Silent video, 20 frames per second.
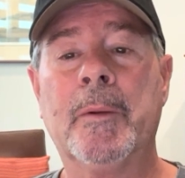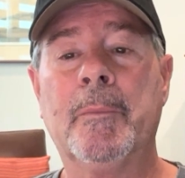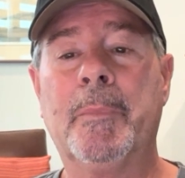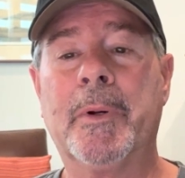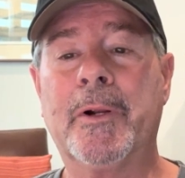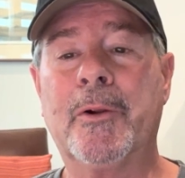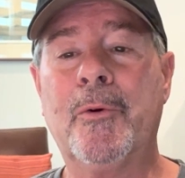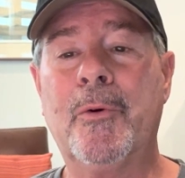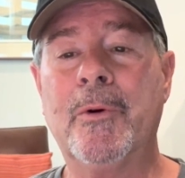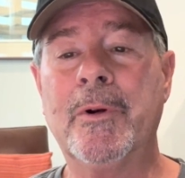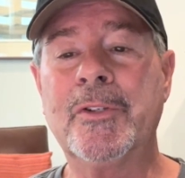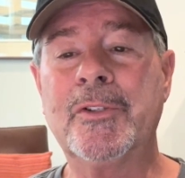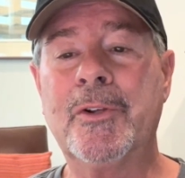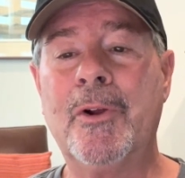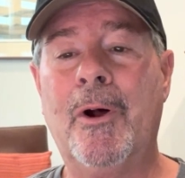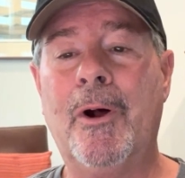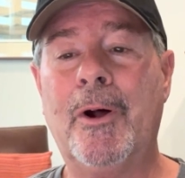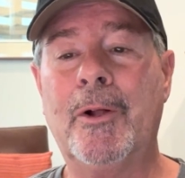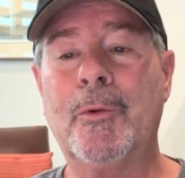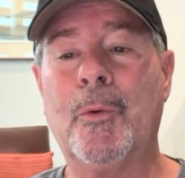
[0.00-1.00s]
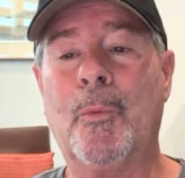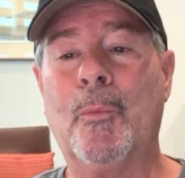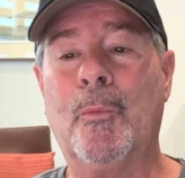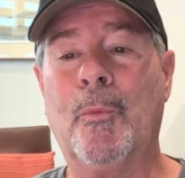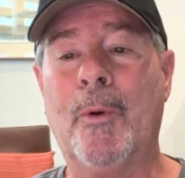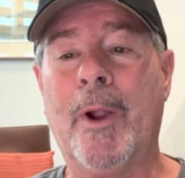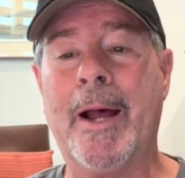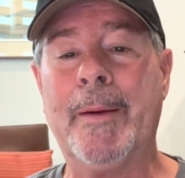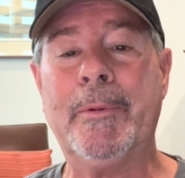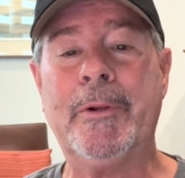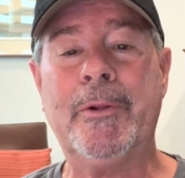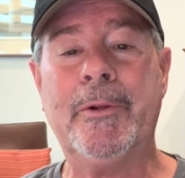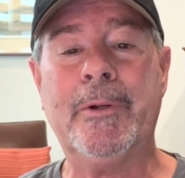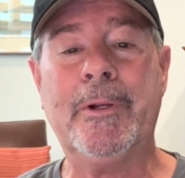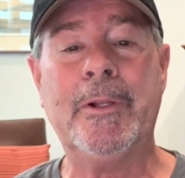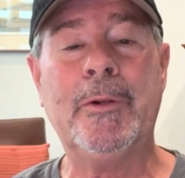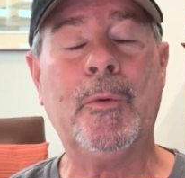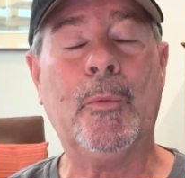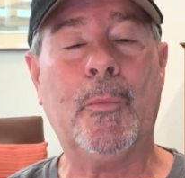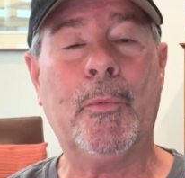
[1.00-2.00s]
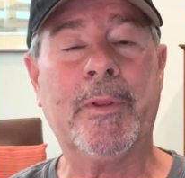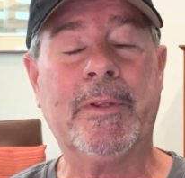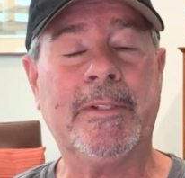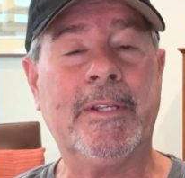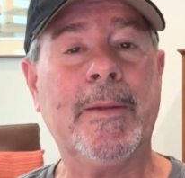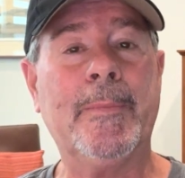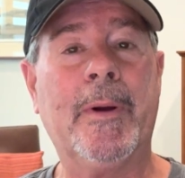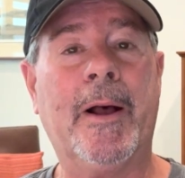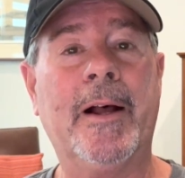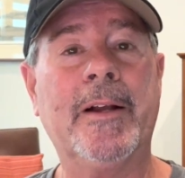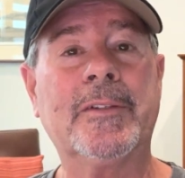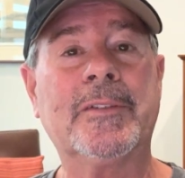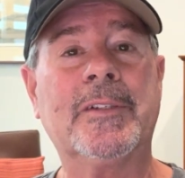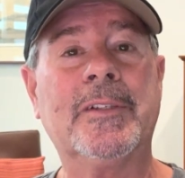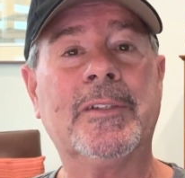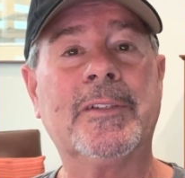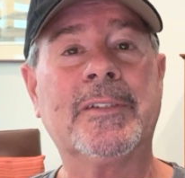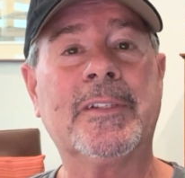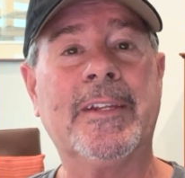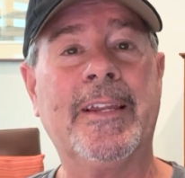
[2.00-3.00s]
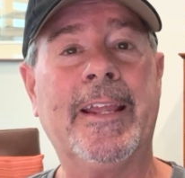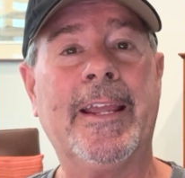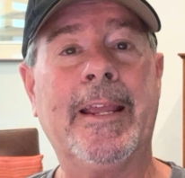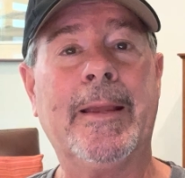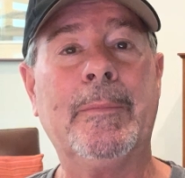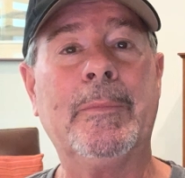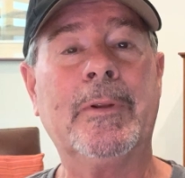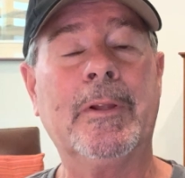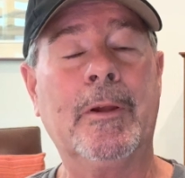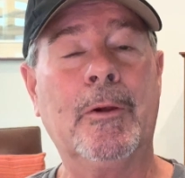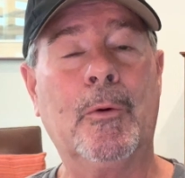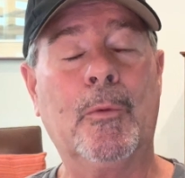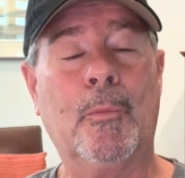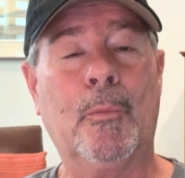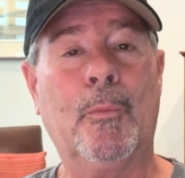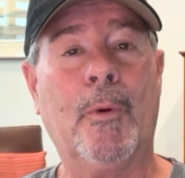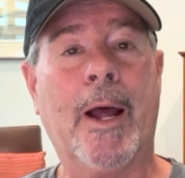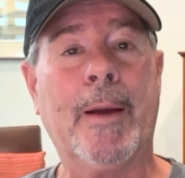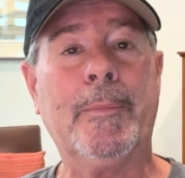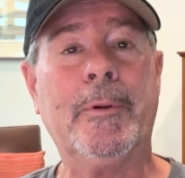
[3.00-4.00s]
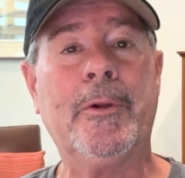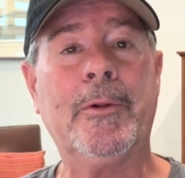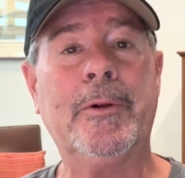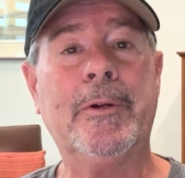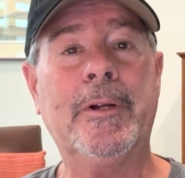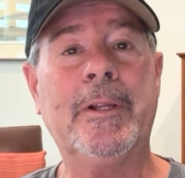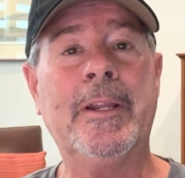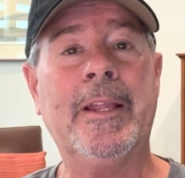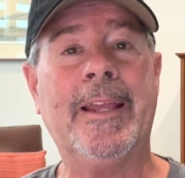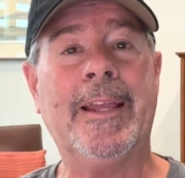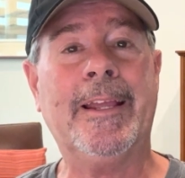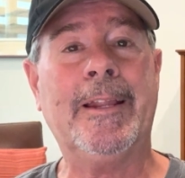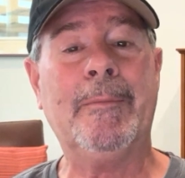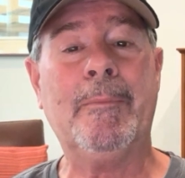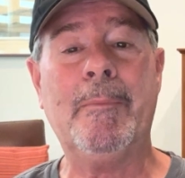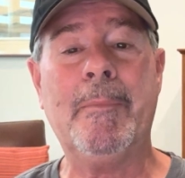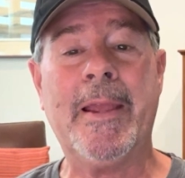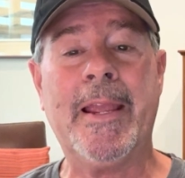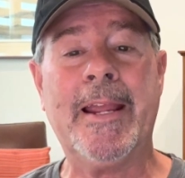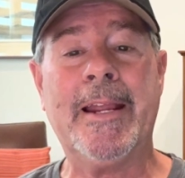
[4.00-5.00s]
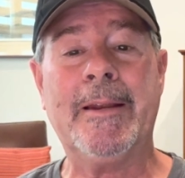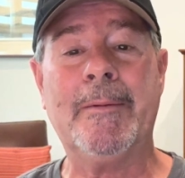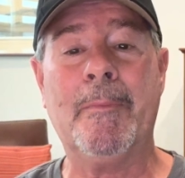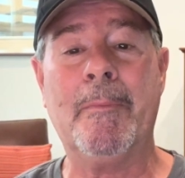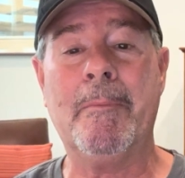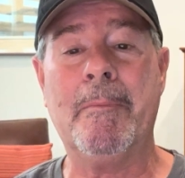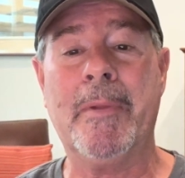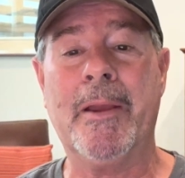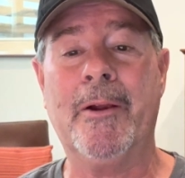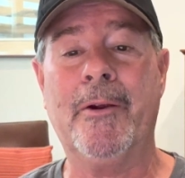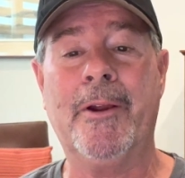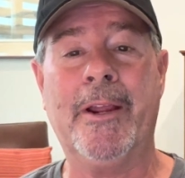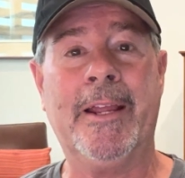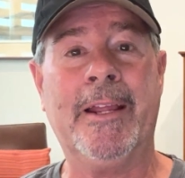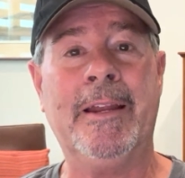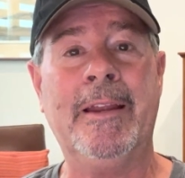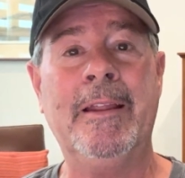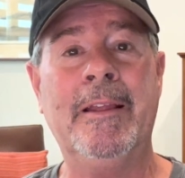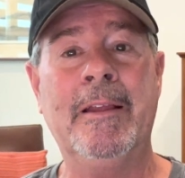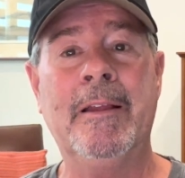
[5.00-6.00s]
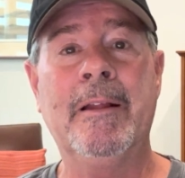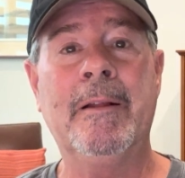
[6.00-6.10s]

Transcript: But a course called Robin Hood with tee boxes named Robin Hood and Maid Marian.